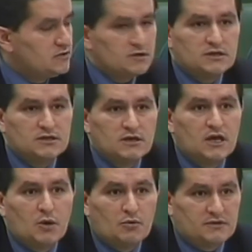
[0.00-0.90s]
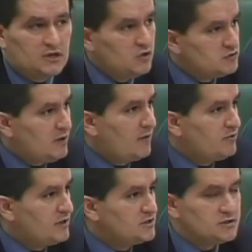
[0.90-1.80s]
Turkey, with a huge
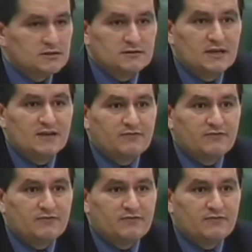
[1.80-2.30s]
population,